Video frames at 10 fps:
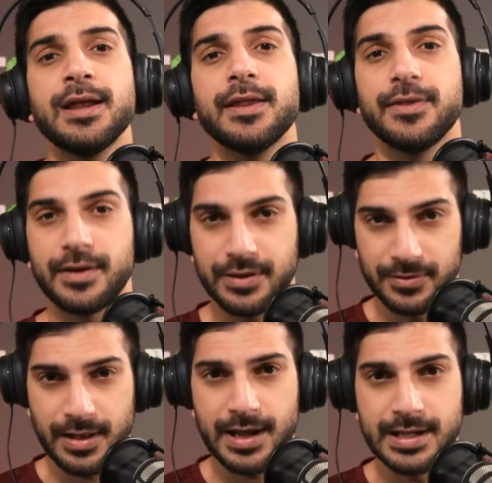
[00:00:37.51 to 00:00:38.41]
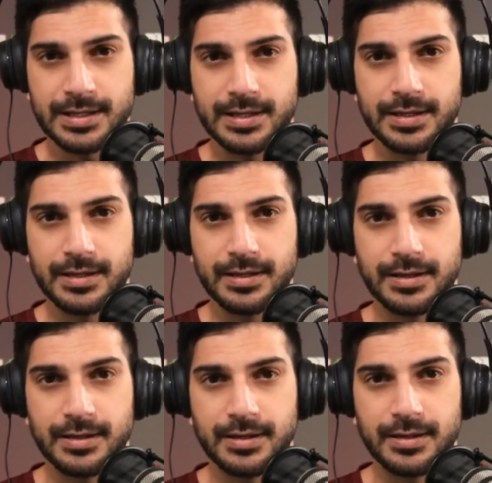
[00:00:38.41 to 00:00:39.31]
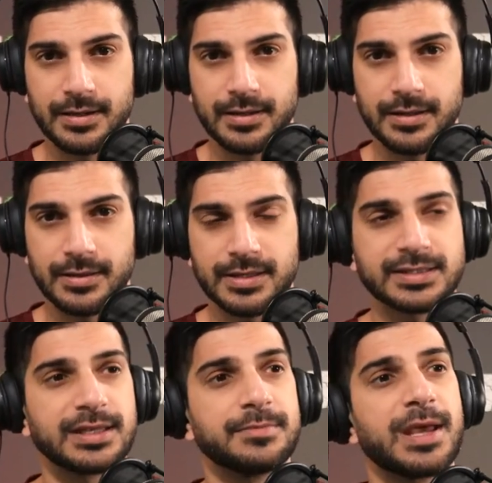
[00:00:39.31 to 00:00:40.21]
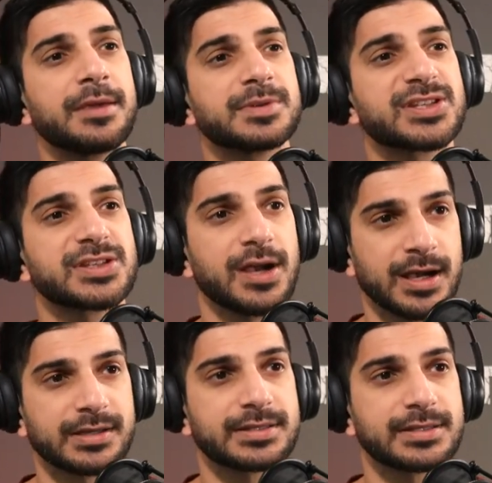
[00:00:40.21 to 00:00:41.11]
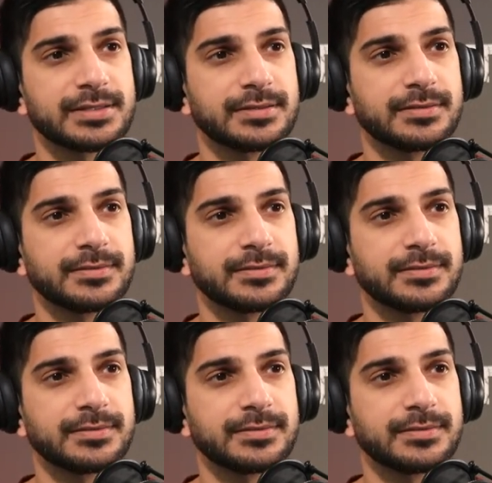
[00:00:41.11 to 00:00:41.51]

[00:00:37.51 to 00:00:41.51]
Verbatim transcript: then you're like, this team name sucks.